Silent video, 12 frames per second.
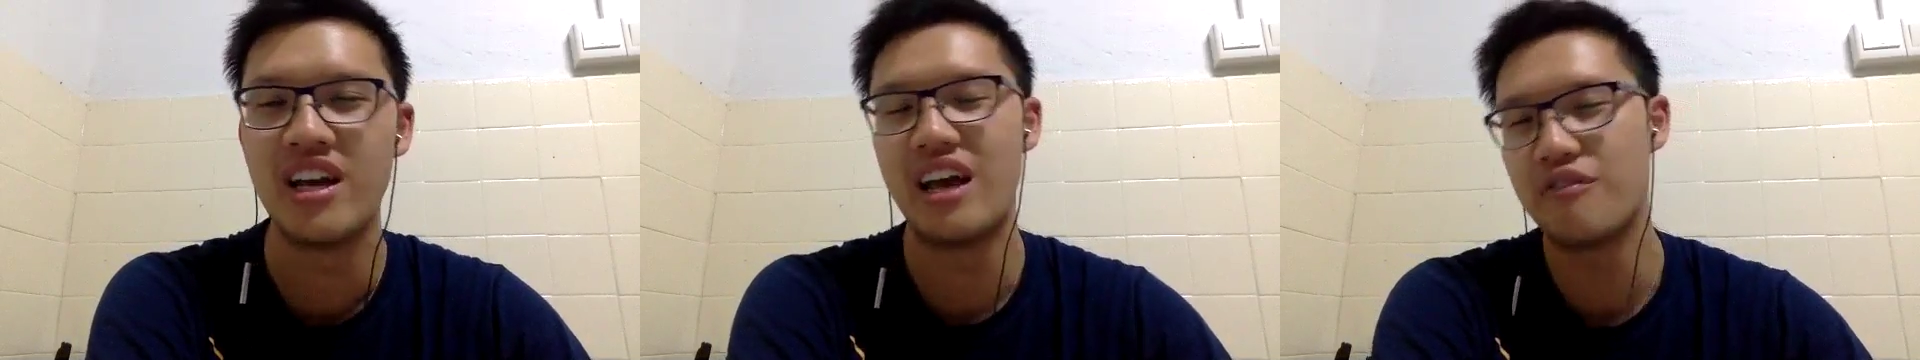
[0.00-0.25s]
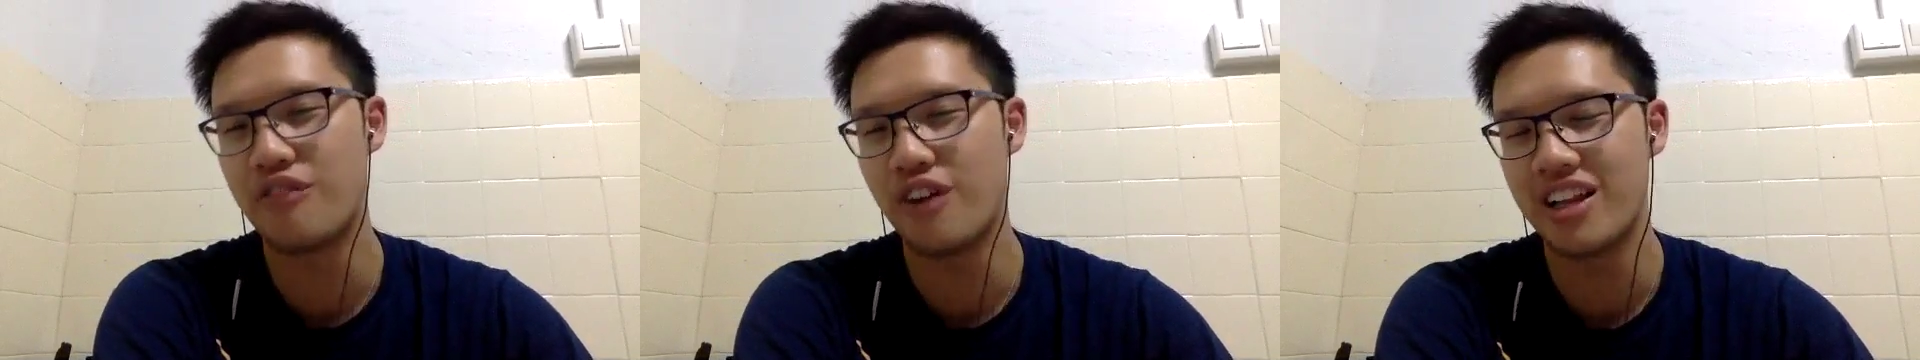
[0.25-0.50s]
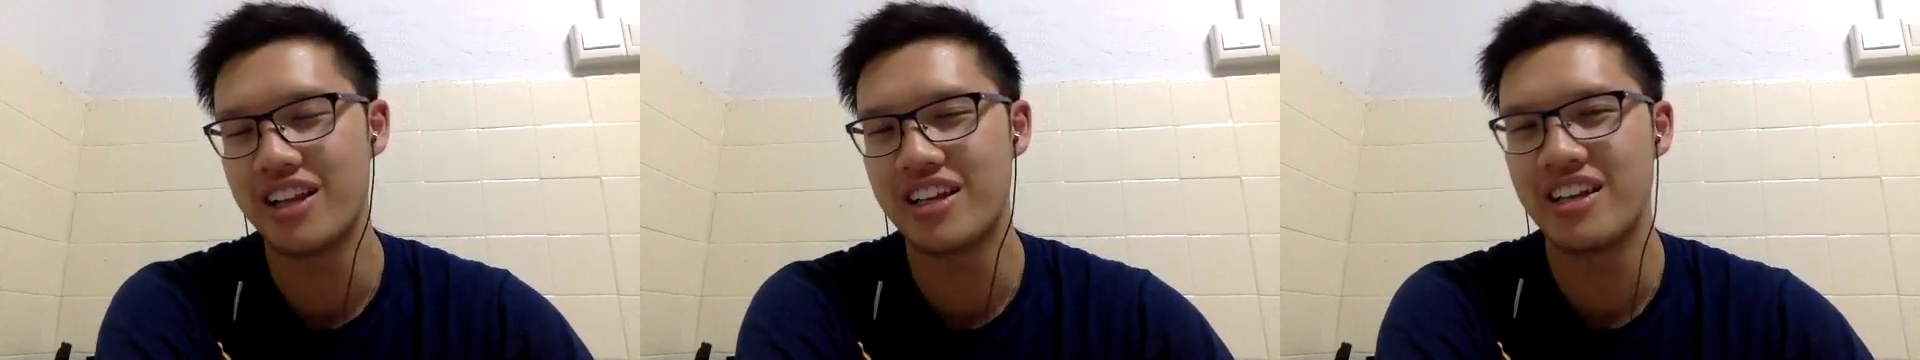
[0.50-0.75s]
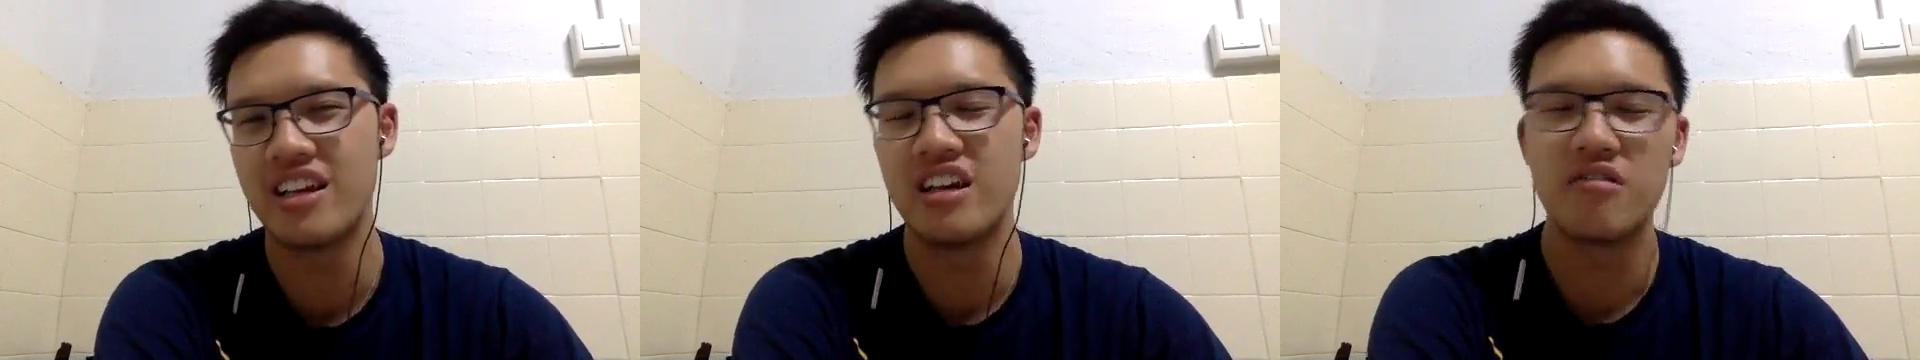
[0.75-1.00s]
And
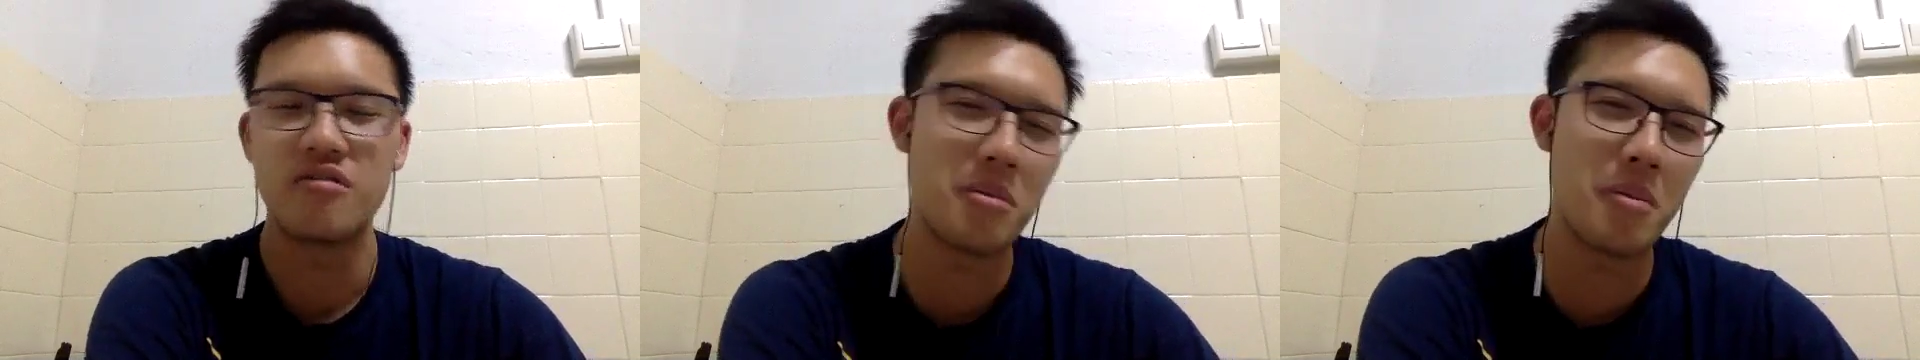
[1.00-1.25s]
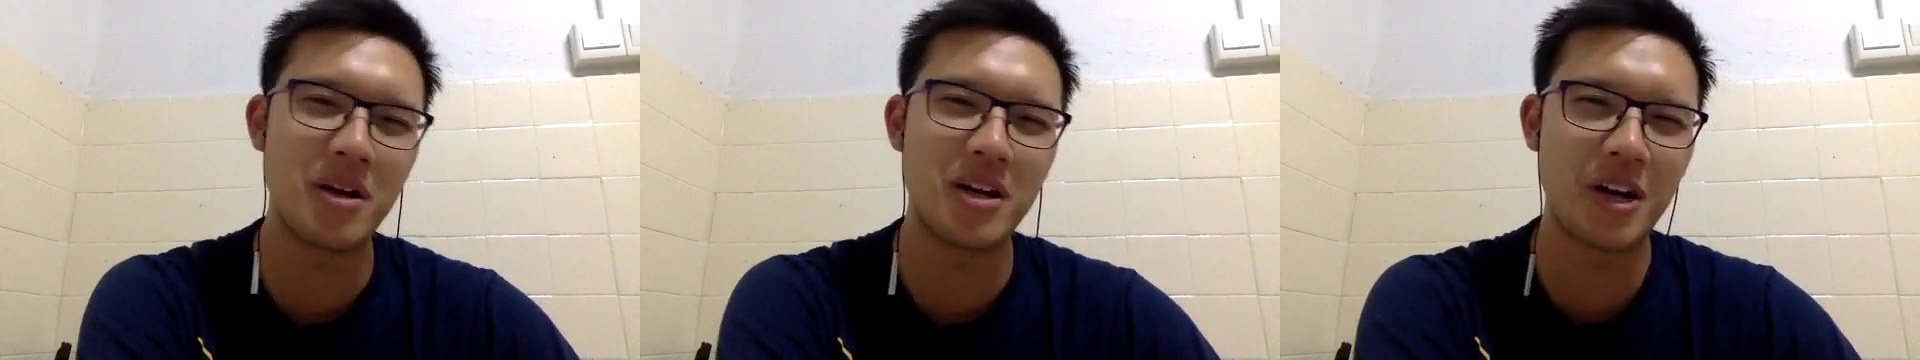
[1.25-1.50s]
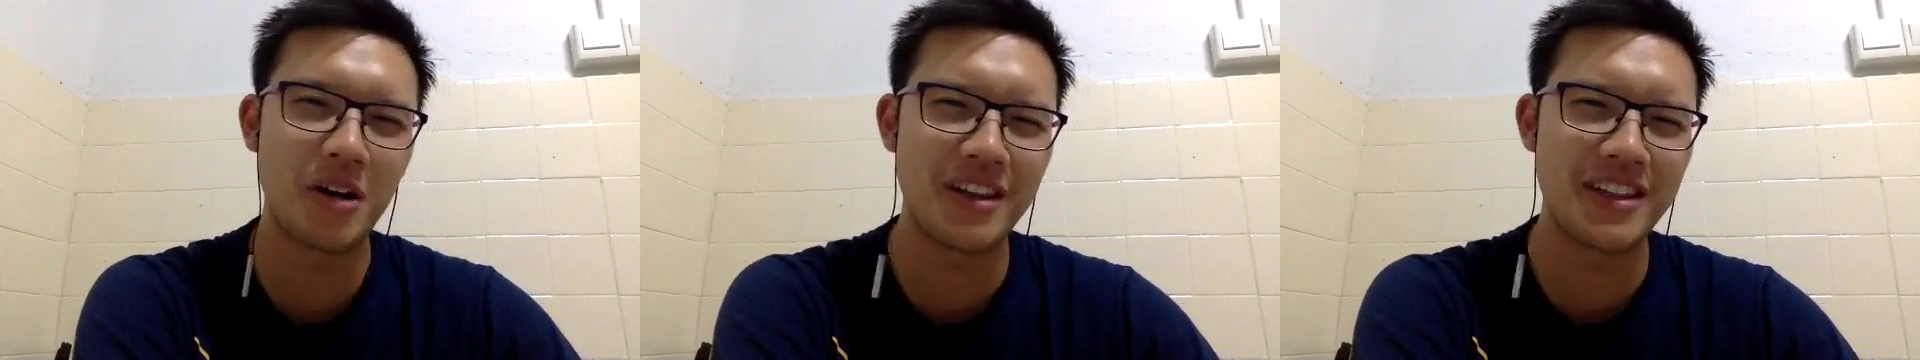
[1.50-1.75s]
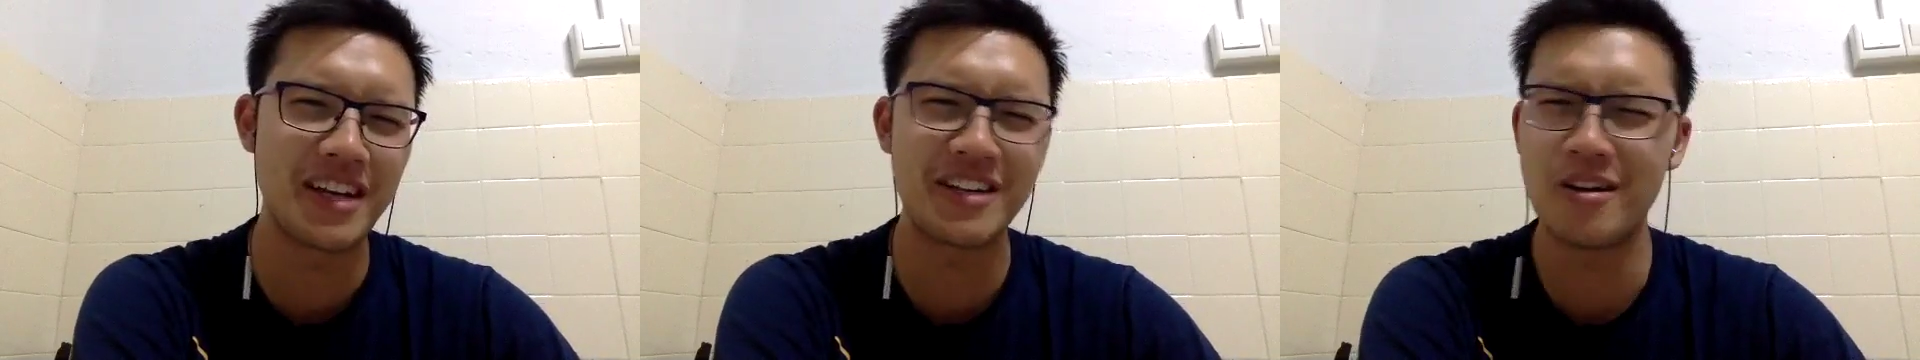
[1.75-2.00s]
finally, remember to go
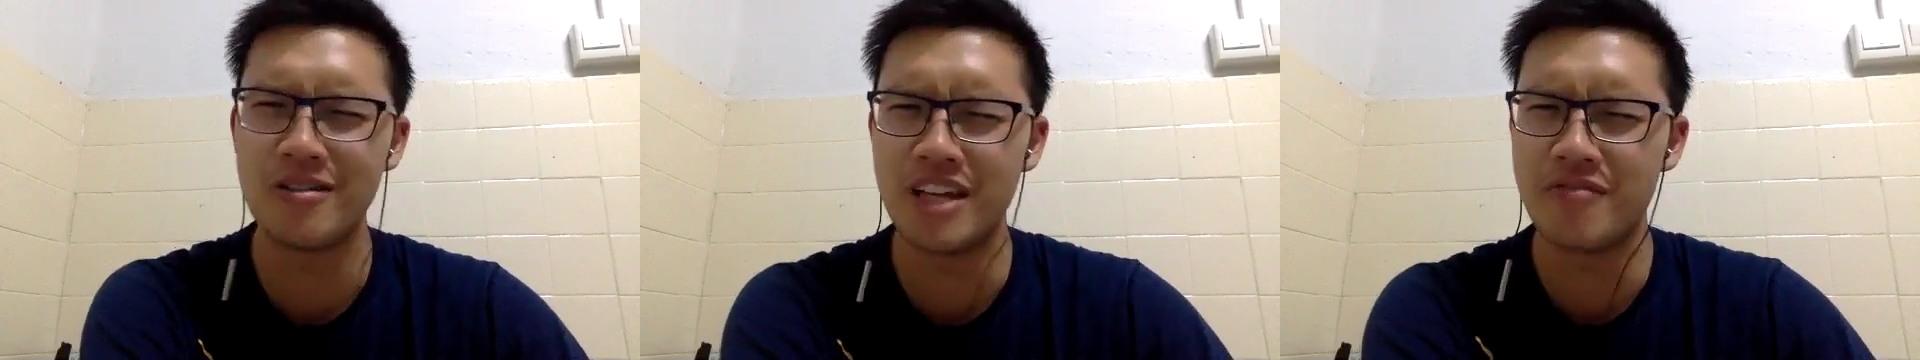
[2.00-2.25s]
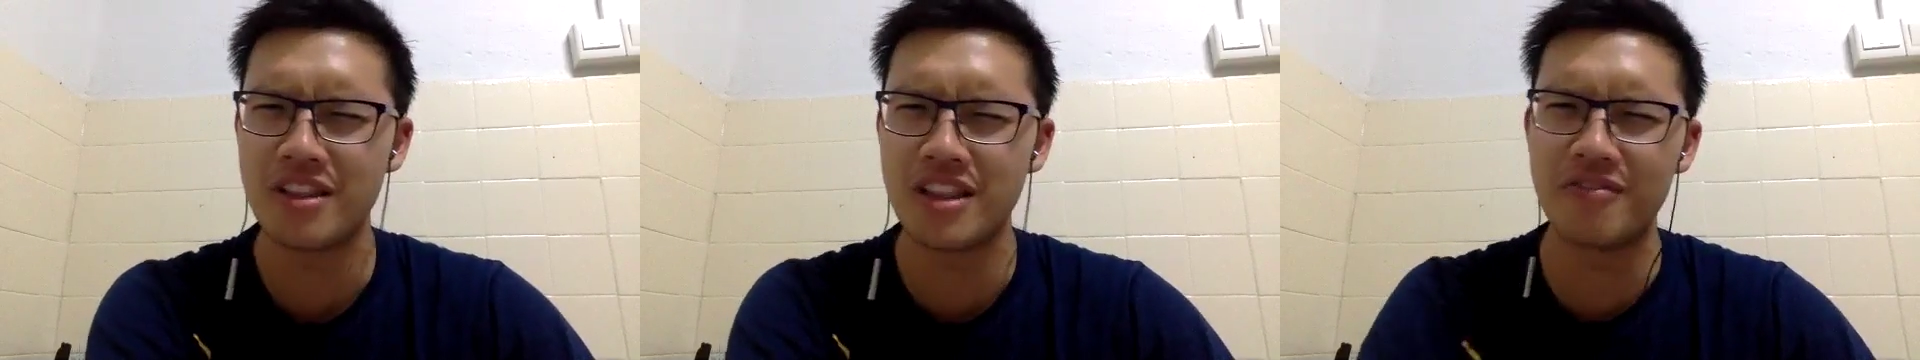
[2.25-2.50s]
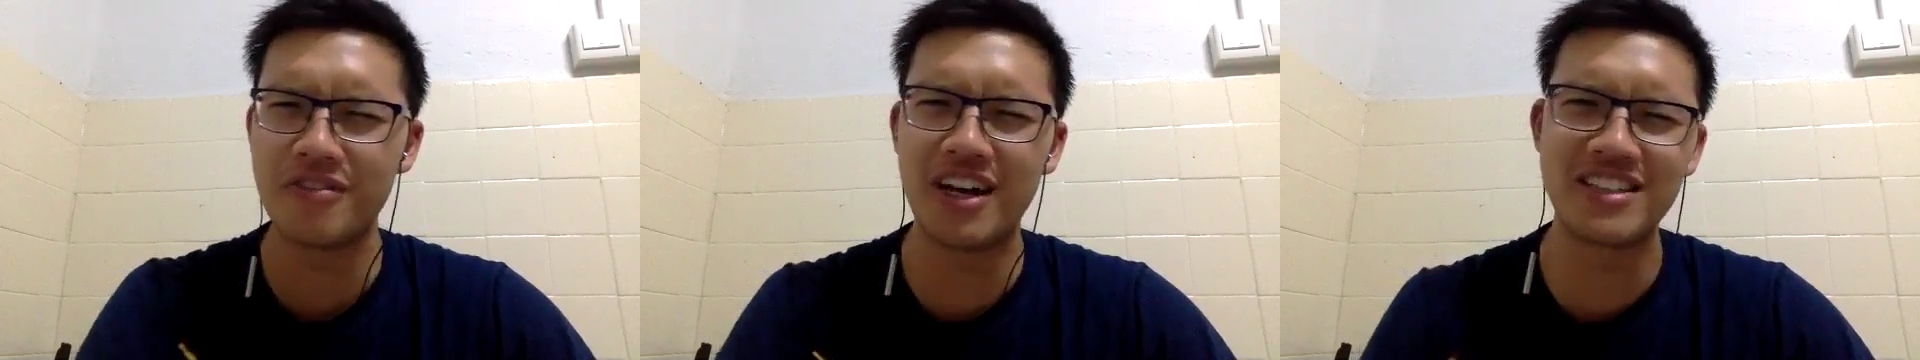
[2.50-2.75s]
out there, go live with love,